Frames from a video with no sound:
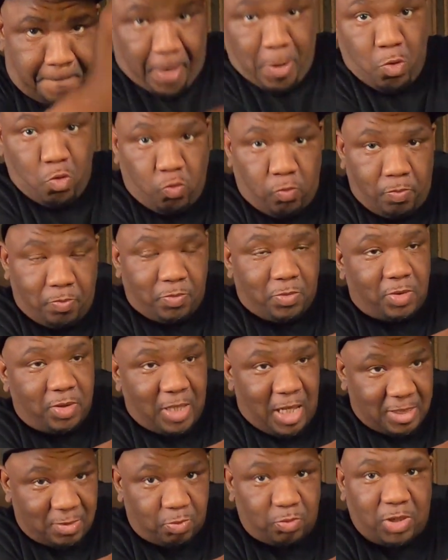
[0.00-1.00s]
Boom.
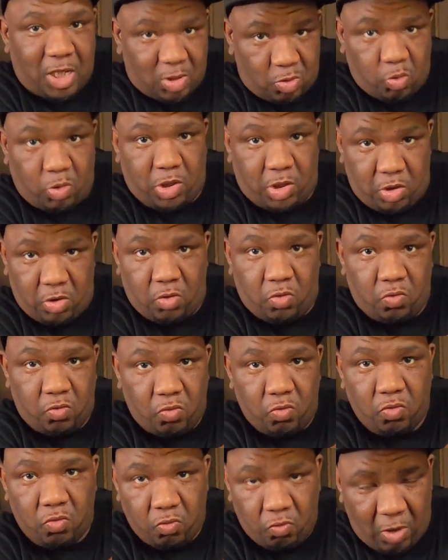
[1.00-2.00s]
That's what it do
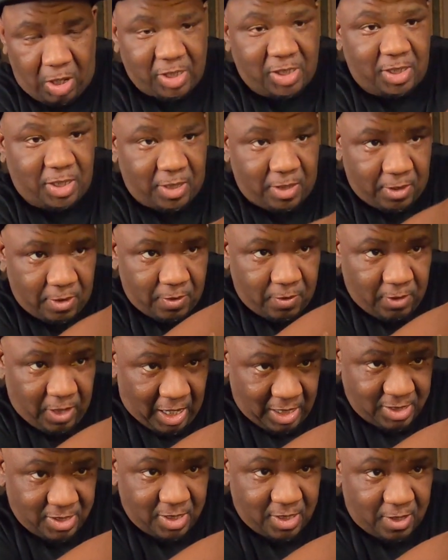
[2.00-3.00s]
right there.
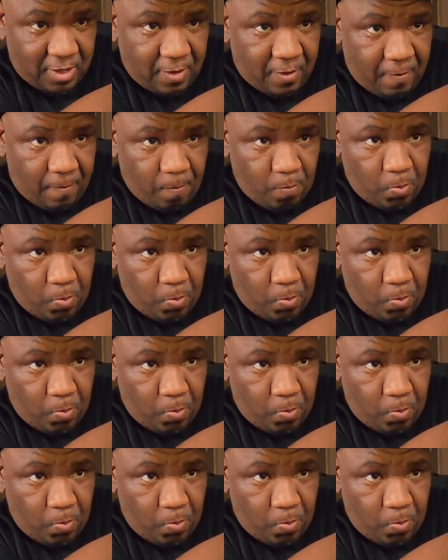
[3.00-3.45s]
That's it.